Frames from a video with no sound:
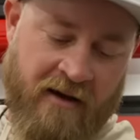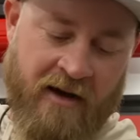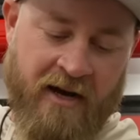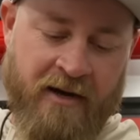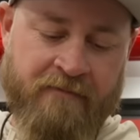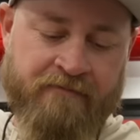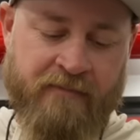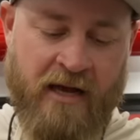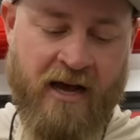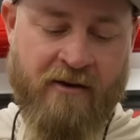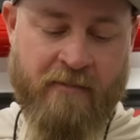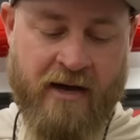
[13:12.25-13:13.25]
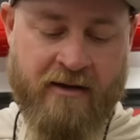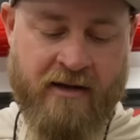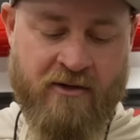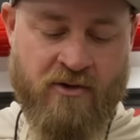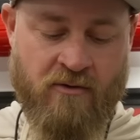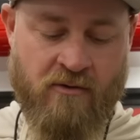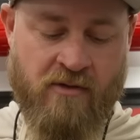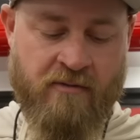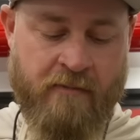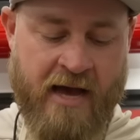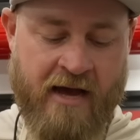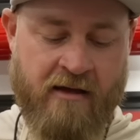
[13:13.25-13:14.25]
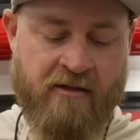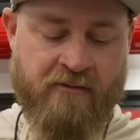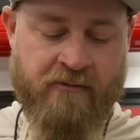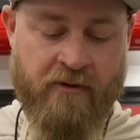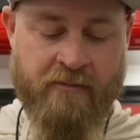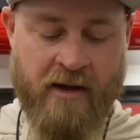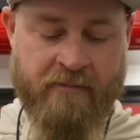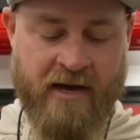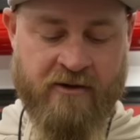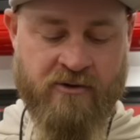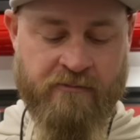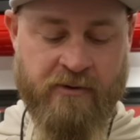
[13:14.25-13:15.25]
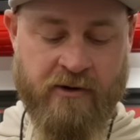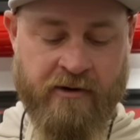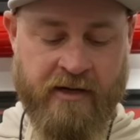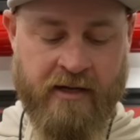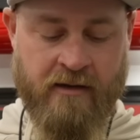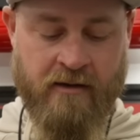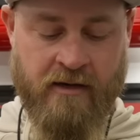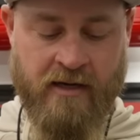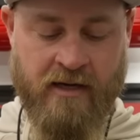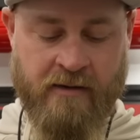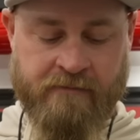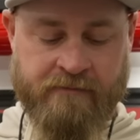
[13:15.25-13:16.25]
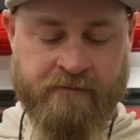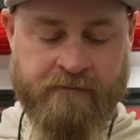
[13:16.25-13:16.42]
Um, I have my initials, Max, for my bachelor party. Um,